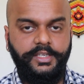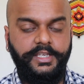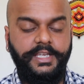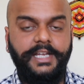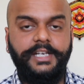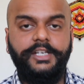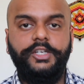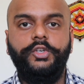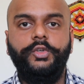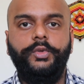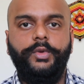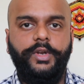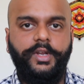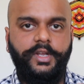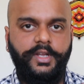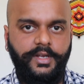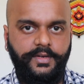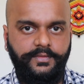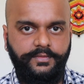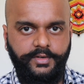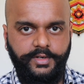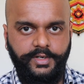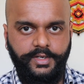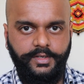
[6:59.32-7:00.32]
get to
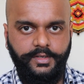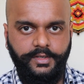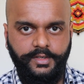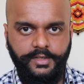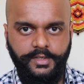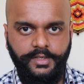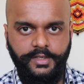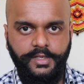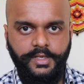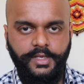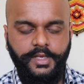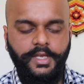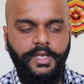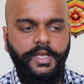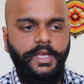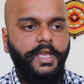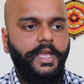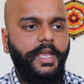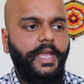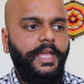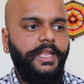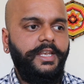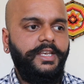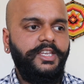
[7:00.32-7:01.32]
recovery.
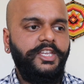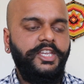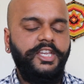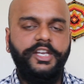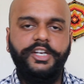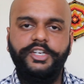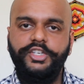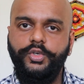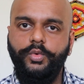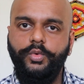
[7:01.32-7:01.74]
And here